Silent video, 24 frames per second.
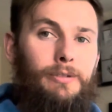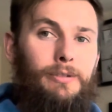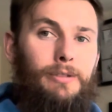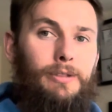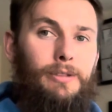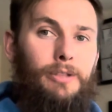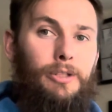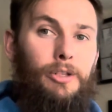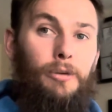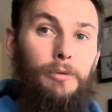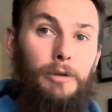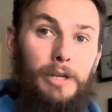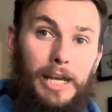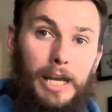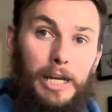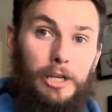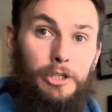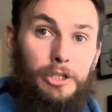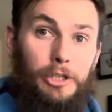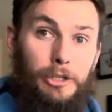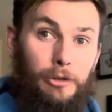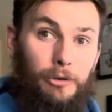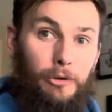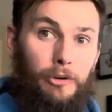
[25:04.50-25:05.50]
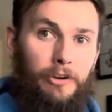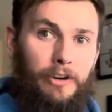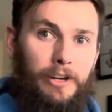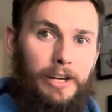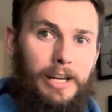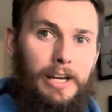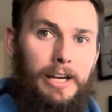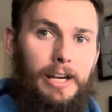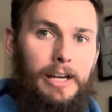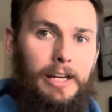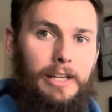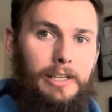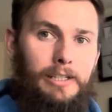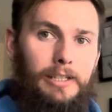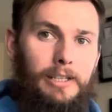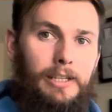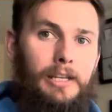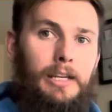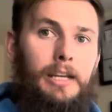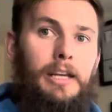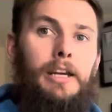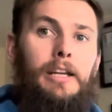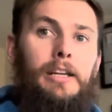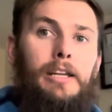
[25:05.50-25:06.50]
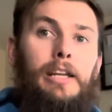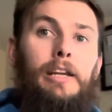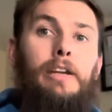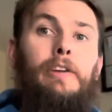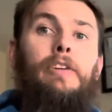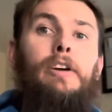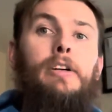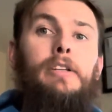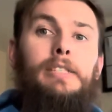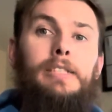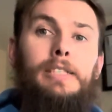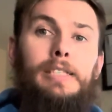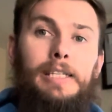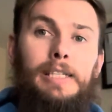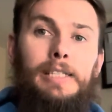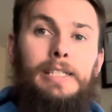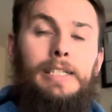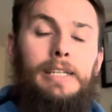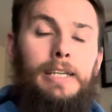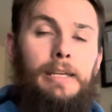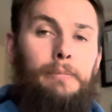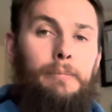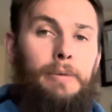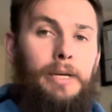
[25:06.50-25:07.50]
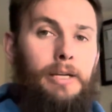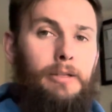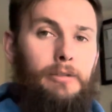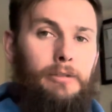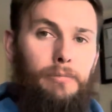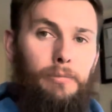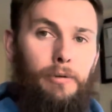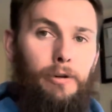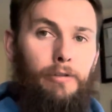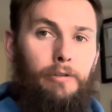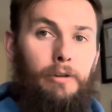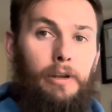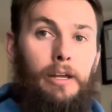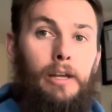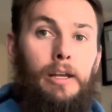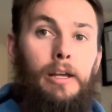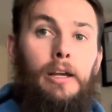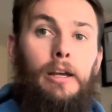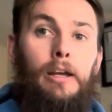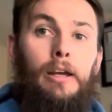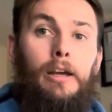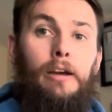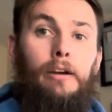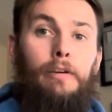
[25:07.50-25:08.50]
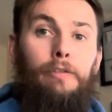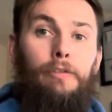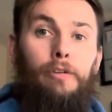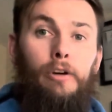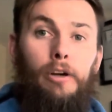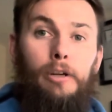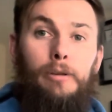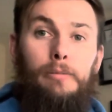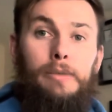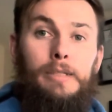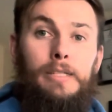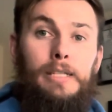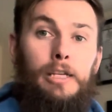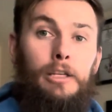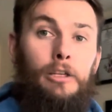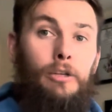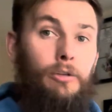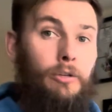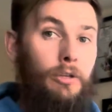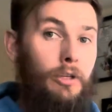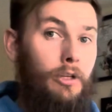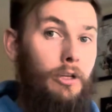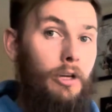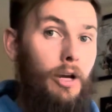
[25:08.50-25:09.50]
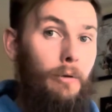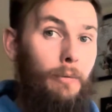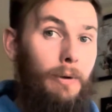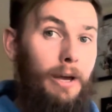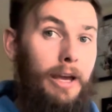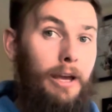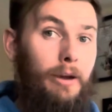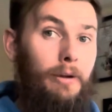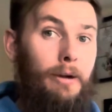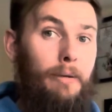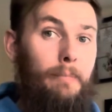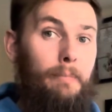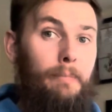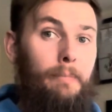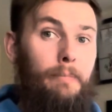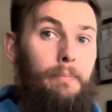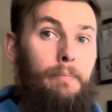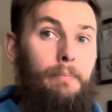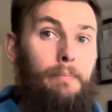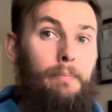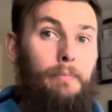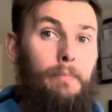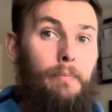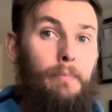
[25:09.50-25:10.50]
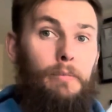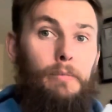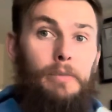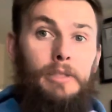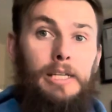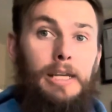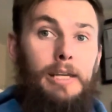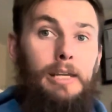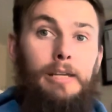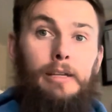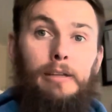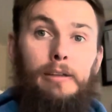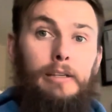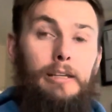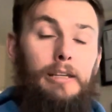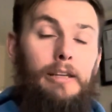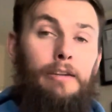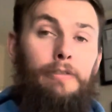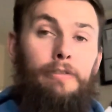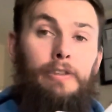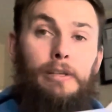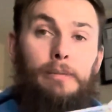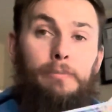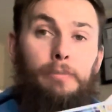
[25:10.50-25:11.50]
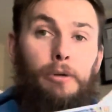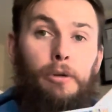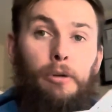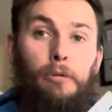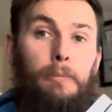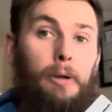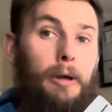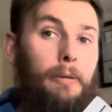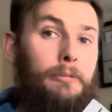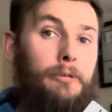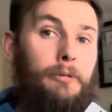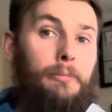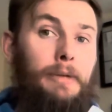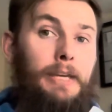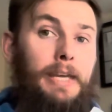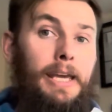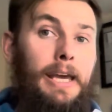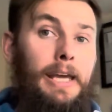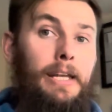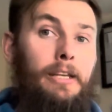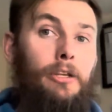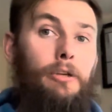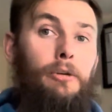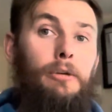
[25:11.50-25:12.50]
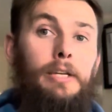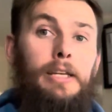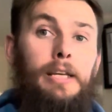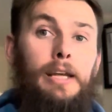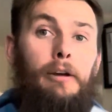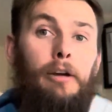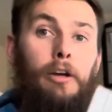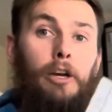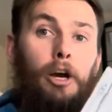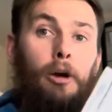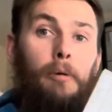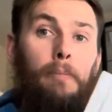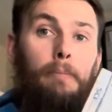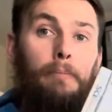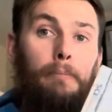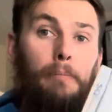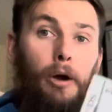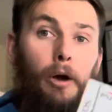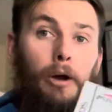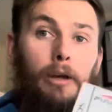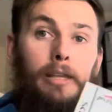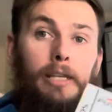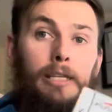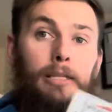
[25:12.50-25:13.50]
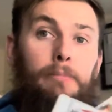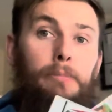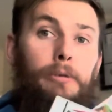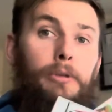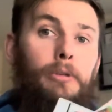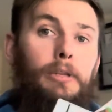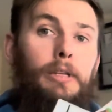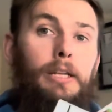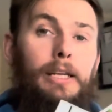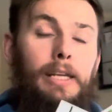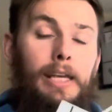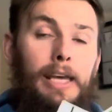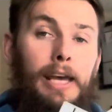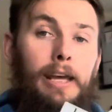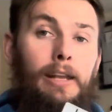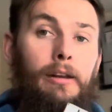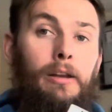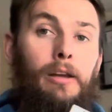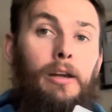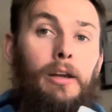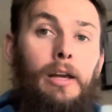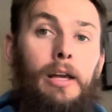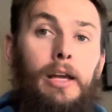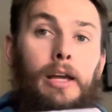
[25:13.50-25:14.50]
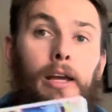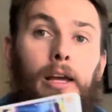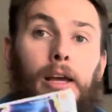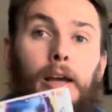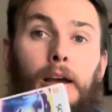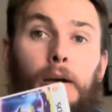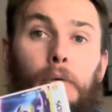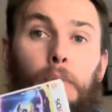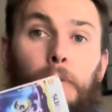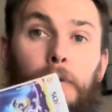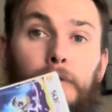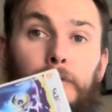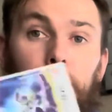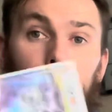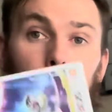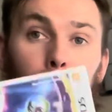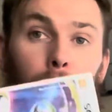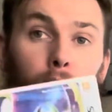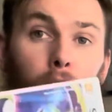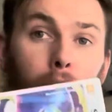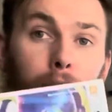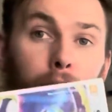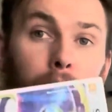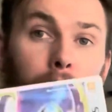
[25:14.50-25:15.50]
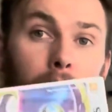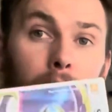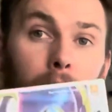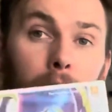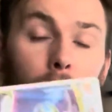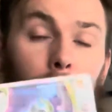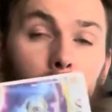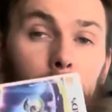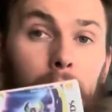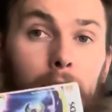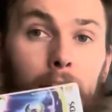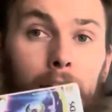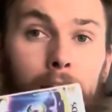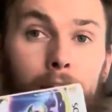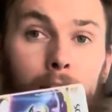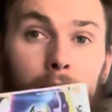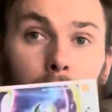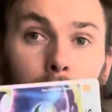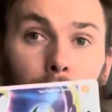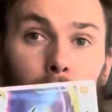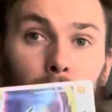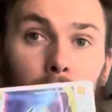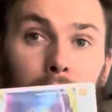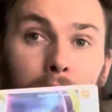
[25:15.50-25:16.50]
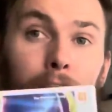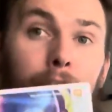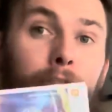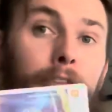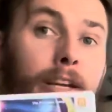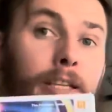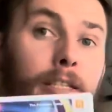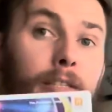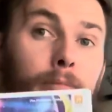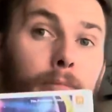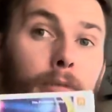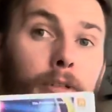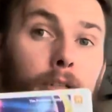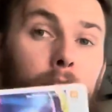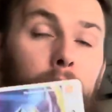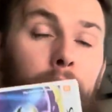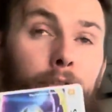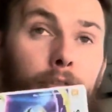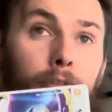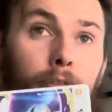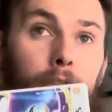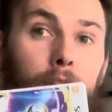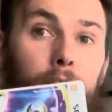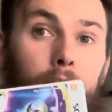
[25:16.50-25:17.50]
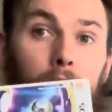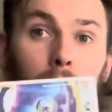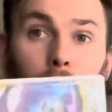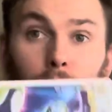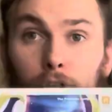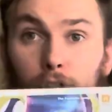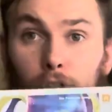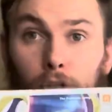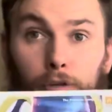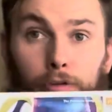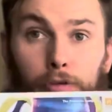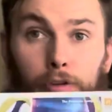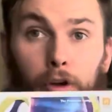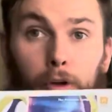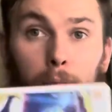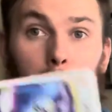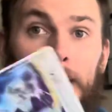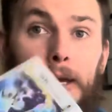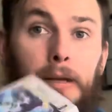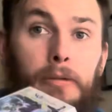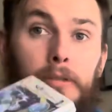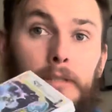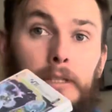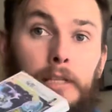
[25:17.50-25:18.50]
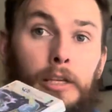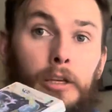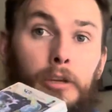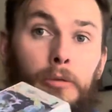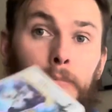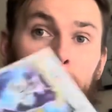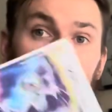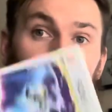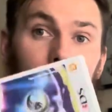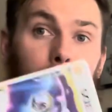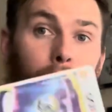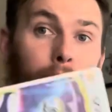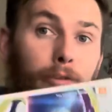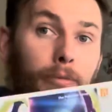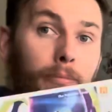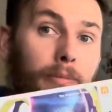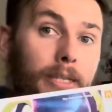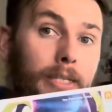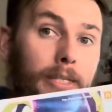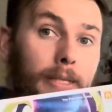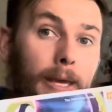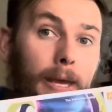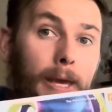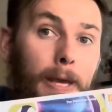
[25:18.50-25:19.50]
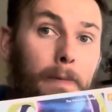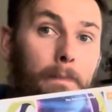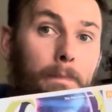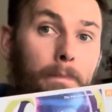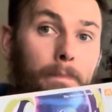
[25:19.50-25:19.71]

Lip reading: your cash that you already had. Now you've got £16 profit. For argument's sake, you could go out, say if this bundle pops up again, you can now go buy this bundle again with the profit and the reinvestment of the original £5 that you made from this game.